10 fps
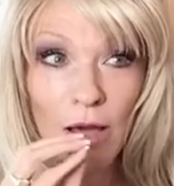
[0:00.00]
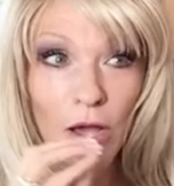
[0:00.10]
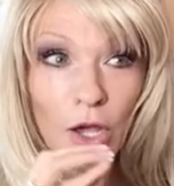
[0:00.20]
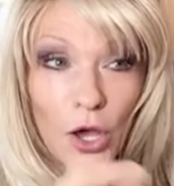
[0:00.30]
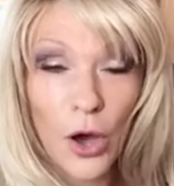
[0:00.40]

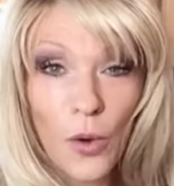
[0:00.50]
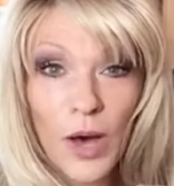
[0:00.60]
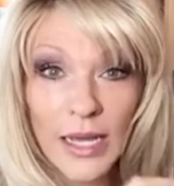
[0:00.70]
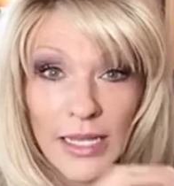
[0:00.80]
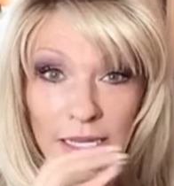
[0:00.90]
go
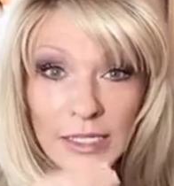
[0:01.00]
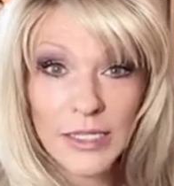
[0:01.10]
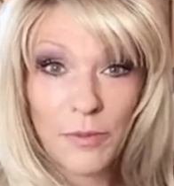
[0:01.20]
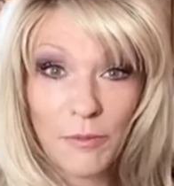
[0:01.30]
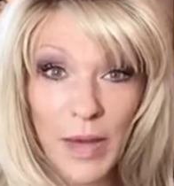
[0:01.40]

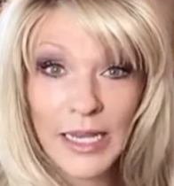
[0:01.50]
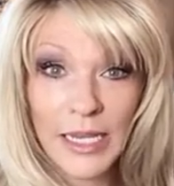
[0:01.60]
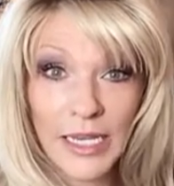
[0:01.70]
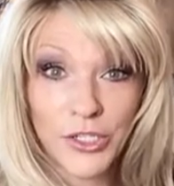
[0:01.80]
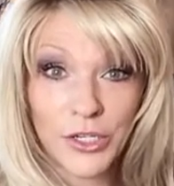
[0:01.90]
against my
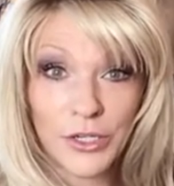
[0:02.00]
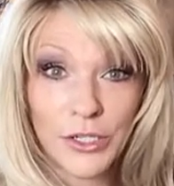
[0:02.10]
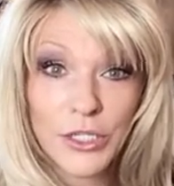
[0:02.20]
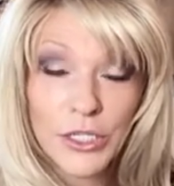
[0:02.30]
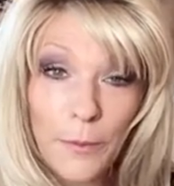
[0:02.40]
nature,
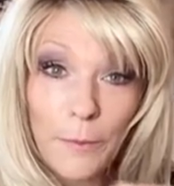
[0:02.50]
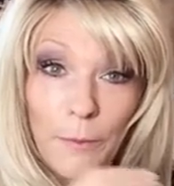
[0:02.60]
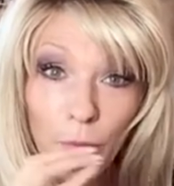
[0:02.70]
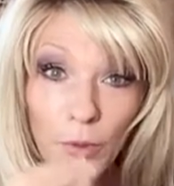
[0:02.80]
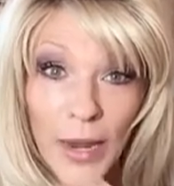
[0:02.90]
to
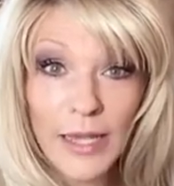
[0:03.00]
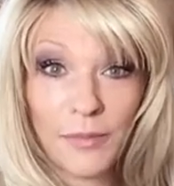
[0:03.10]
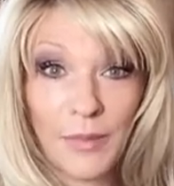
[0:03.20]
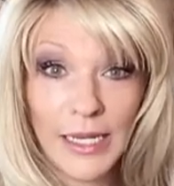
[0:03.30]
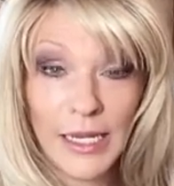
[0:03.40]
break
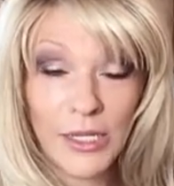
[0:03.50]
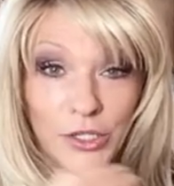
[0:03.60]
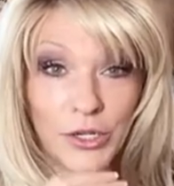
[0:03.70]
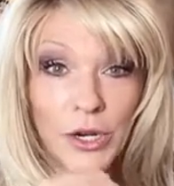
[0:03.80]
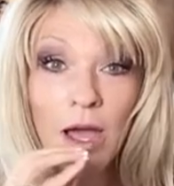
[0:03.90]
my
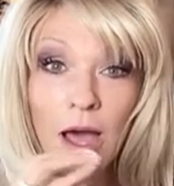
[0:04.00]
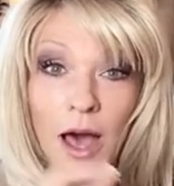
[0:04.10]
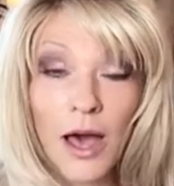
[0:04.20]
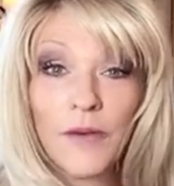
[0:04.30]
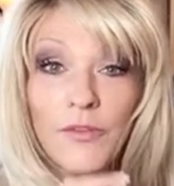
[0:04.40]
nature
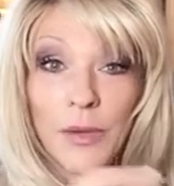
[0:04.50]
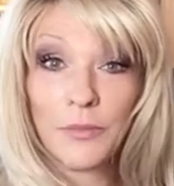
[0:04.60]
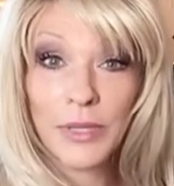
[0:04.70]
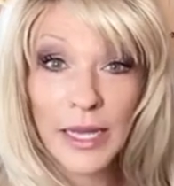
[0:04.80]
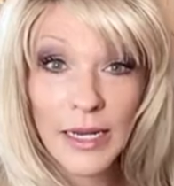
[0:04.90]
of
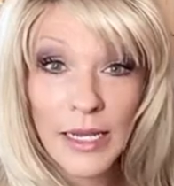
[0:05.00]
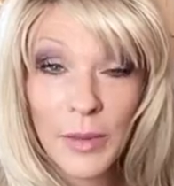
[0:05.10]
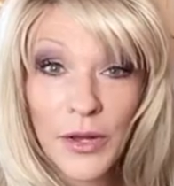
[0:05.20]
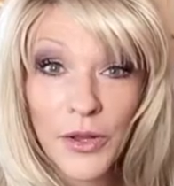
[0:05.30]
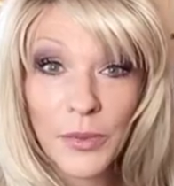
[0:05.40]
complaining
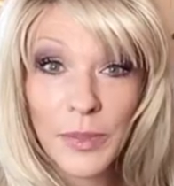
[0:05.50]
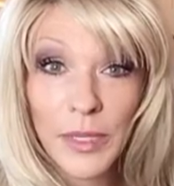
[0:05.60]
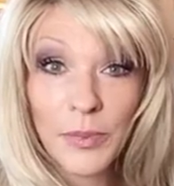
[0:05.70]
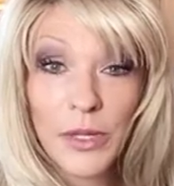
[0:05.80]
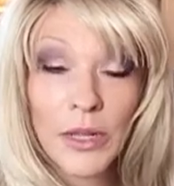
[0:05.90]
about other
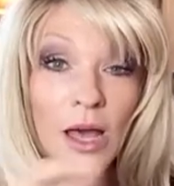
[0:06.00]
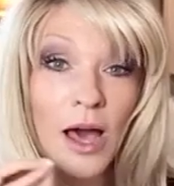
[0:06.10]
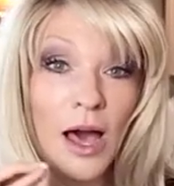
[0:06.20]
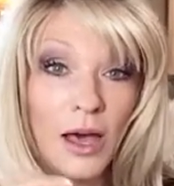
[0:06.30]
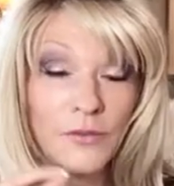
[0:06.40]
people,
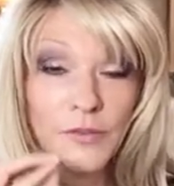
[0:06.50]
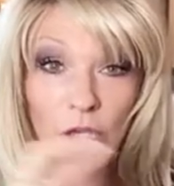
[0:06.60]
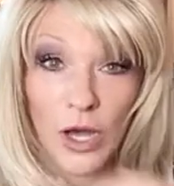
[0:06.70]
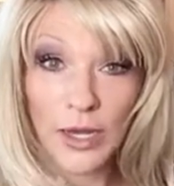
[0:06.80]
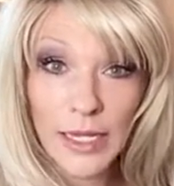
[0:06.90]
of
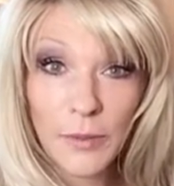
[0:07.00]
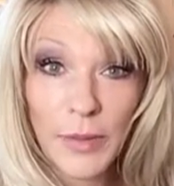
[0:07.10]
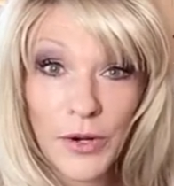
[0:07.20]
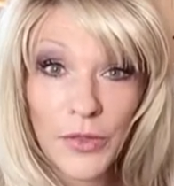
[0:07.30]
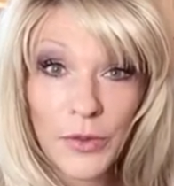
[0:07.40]
talking
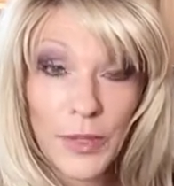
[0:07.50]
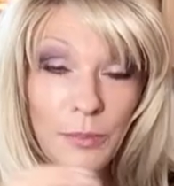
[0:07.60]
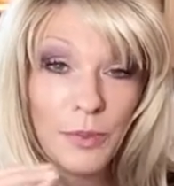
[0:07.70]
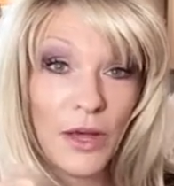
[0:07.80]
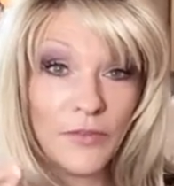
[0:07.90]
about other
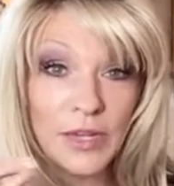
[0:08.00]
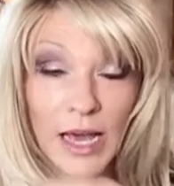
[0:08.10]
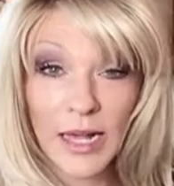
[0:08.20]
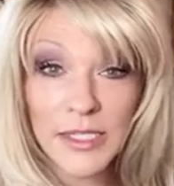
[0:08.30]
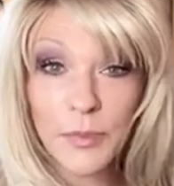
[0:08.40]
people, of
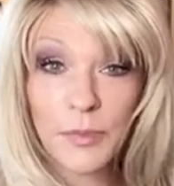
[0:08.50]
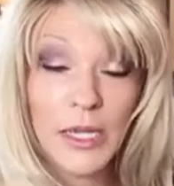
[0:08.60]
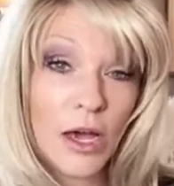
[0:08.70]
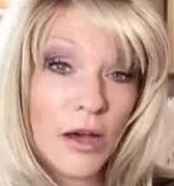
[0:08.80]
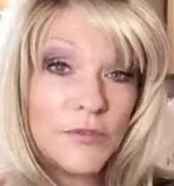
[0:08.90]
gossiping,
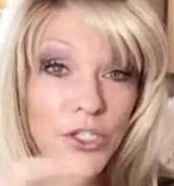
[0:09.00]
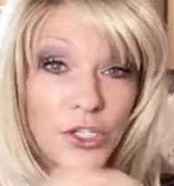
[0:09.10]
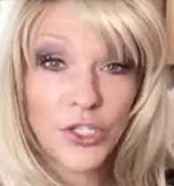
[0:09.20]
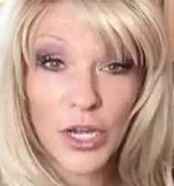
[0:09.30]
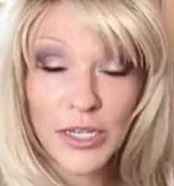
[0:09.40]
of
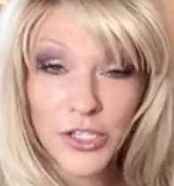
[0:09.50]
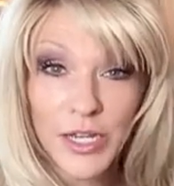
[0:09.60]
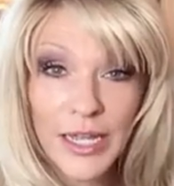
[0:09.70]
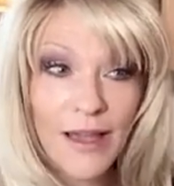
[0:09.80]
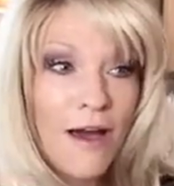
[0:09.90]

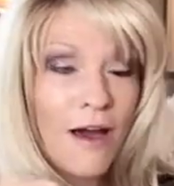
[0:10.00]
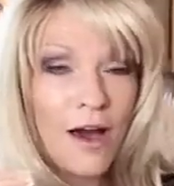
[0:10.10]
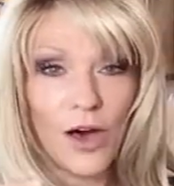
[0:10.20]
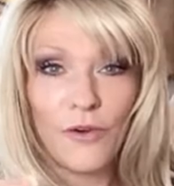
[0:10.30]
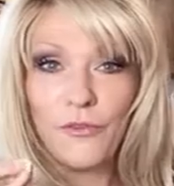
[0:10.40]
judging,
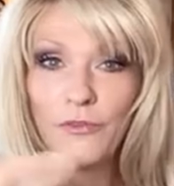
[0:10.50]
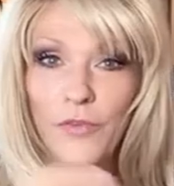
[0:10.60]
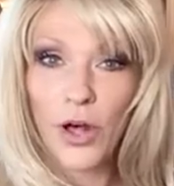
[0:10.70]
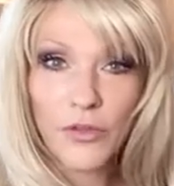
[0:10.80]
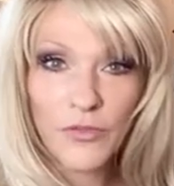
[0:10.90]
of
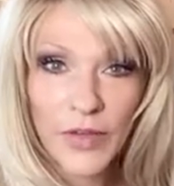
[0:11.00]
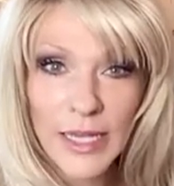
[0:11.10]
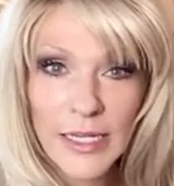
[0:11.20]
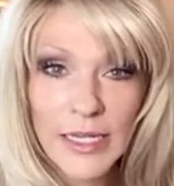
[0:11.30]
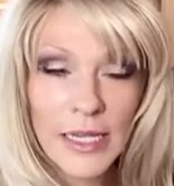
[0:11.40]
fault
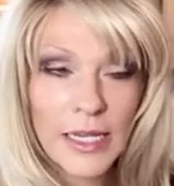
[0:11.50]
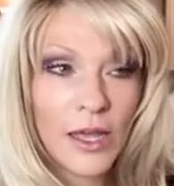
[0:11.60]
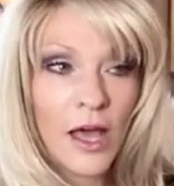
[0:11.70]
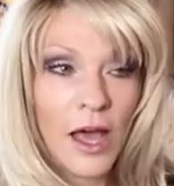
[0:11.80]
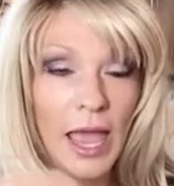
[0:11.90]
finding,
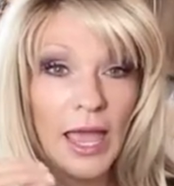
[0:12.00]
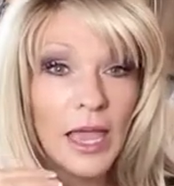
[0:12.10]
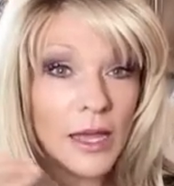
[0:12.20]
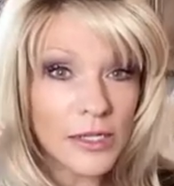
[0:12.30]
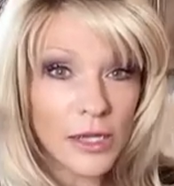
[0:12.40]

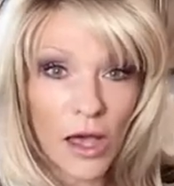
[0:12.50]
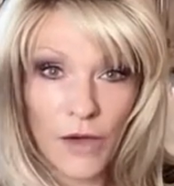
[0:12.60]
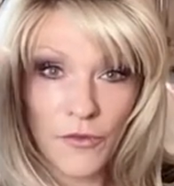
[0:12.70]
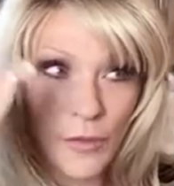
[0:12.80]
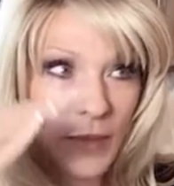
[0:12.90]
and
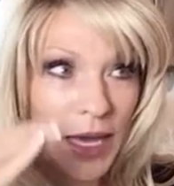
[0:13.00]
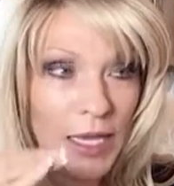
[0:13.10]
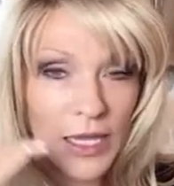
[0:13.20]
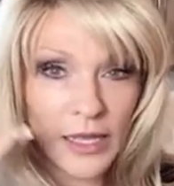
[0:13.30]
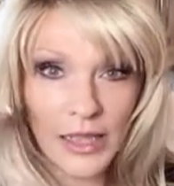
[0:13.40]
of
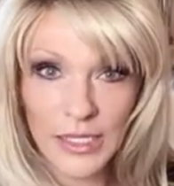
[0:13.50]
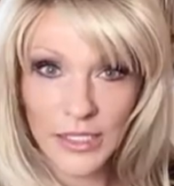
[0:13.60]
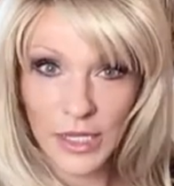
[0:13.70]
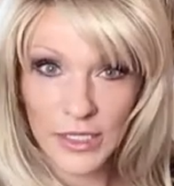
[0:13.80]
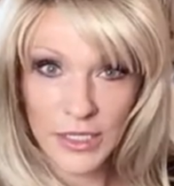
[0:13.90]
making these
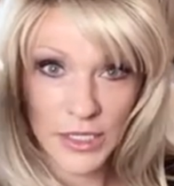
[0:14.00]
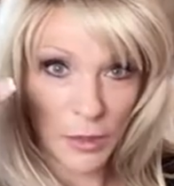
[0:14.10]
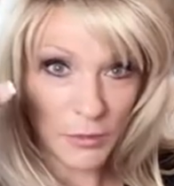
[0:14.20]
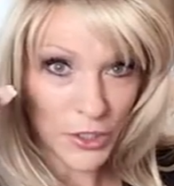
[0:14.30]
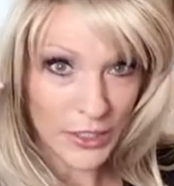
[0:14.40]

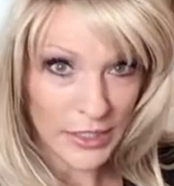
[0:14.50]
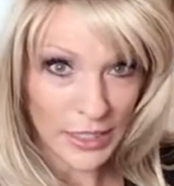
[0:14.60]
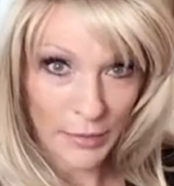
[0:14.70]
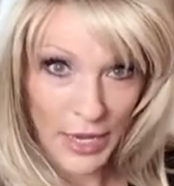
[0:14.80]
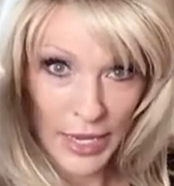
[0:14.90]
assumptions
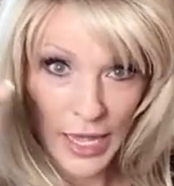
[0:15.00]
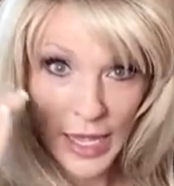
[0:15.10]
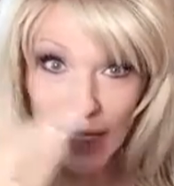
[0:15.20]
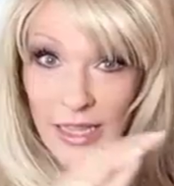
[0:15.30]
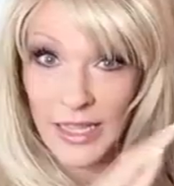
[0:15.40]
in my
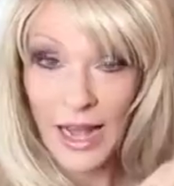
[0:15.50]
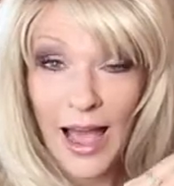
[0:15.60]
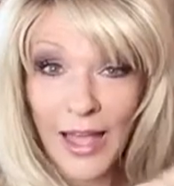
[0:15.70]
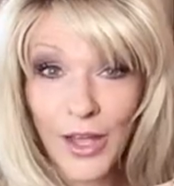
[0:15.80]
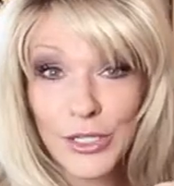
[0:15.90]
head that
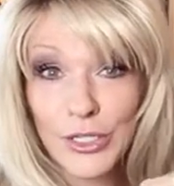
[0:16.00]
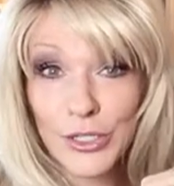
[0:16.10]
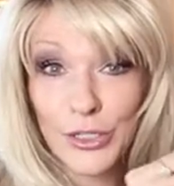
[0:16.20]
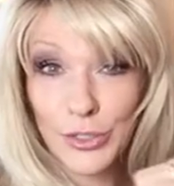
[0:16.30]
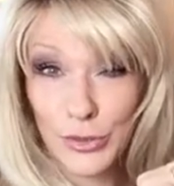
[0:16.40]
I
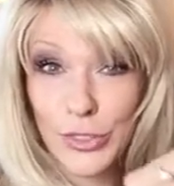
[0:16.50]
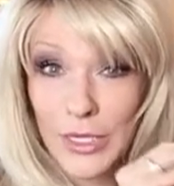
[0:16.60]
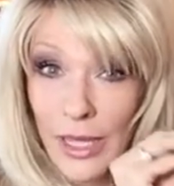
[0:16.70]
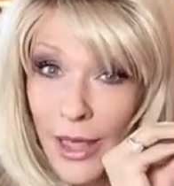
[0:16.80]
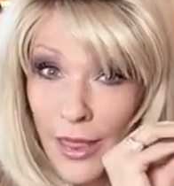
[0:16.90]
understood
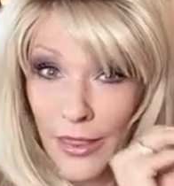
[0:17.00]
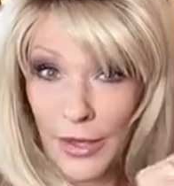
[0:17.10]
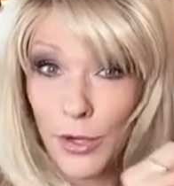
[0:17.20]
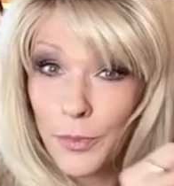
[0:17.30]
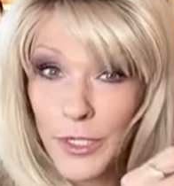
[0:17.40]

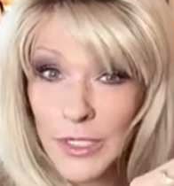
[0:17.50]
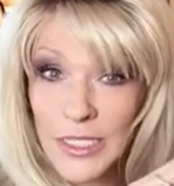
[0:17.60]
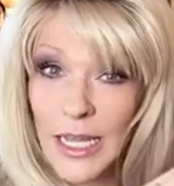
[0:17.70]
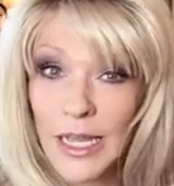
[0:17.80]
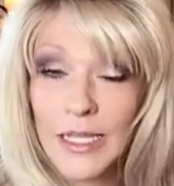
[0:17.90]
their
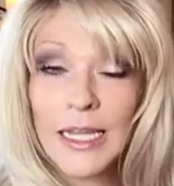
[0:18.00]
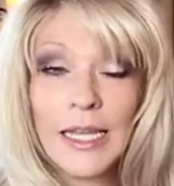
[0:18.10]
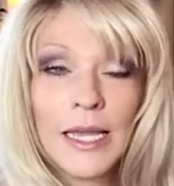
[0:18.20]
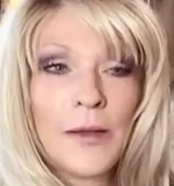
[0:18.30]
personality.